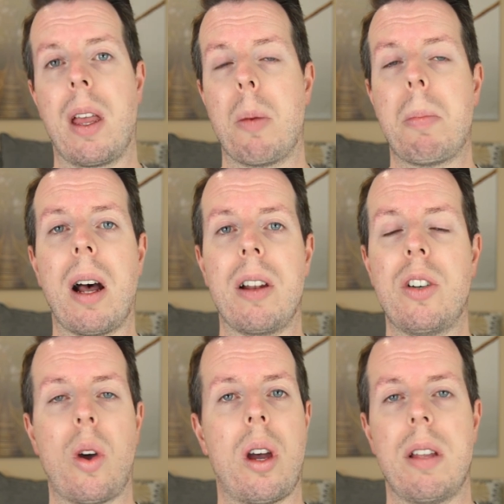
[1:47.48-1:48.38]
But
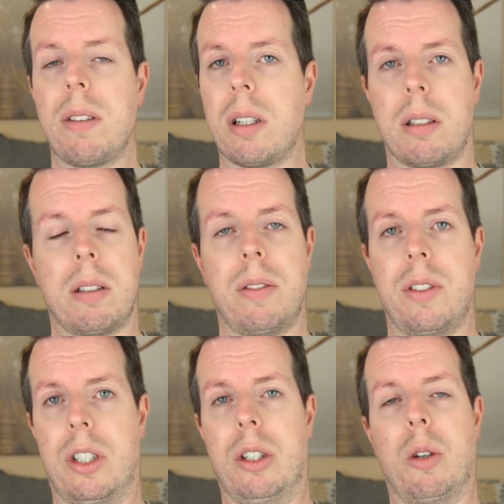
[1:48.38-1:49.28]
neither of
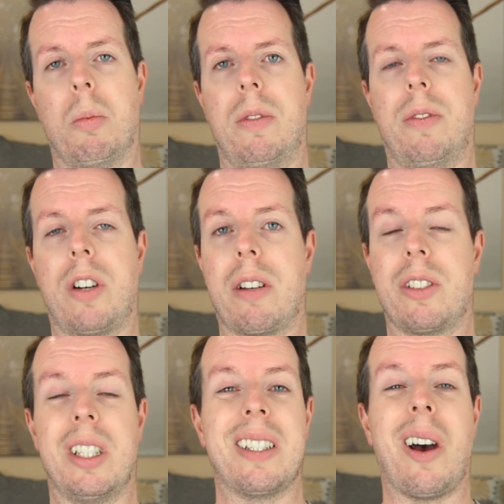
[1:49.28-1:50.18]
the two
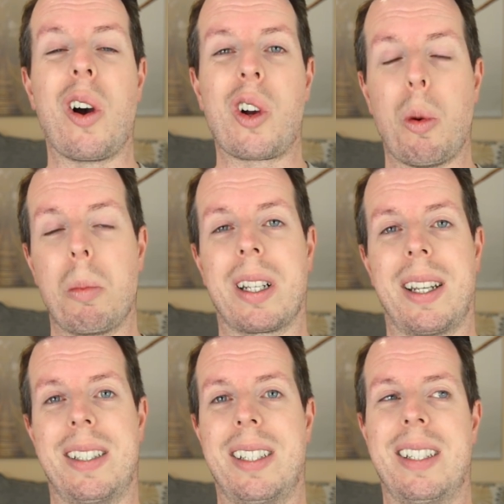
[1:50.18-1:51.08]
fragrances are
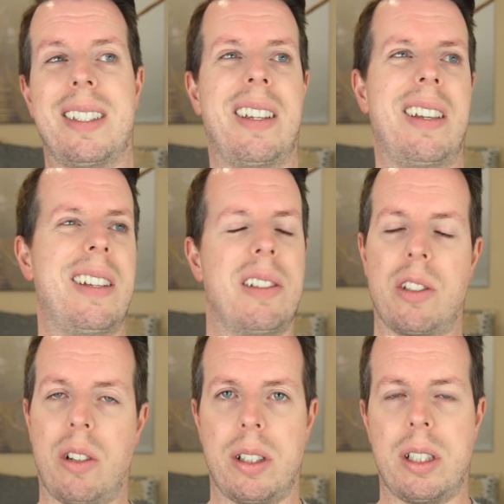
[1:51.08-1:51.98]
complicated in the
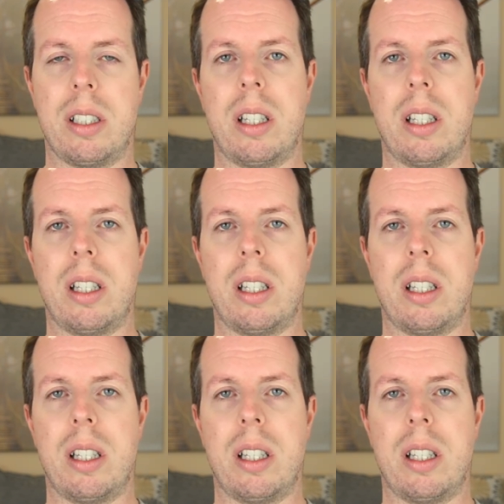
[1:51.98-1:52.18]
slightest.